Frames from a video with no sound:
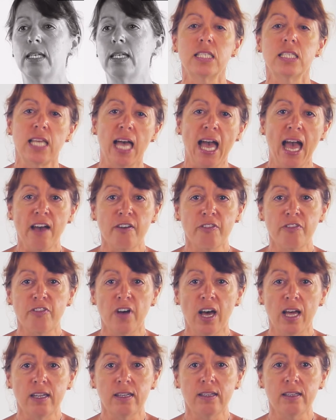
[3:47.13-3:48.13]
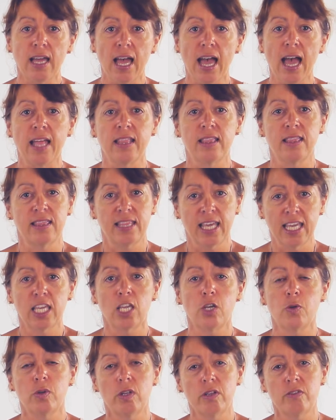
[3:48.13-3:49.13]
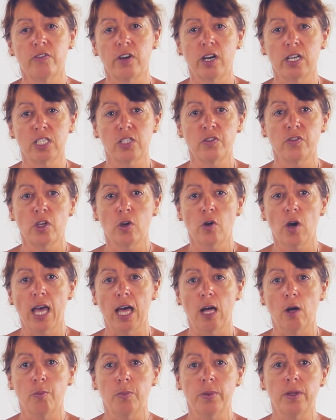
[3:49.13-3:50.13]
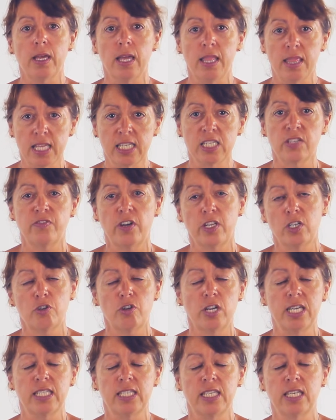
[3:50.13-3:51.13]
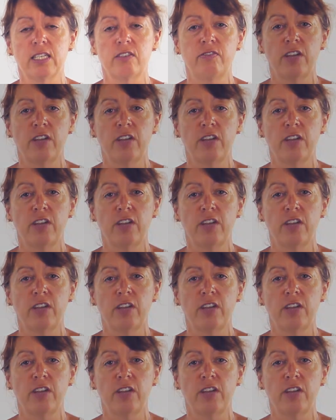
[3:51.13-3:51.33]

So have fun, and thank you in advance for your help in this fundraising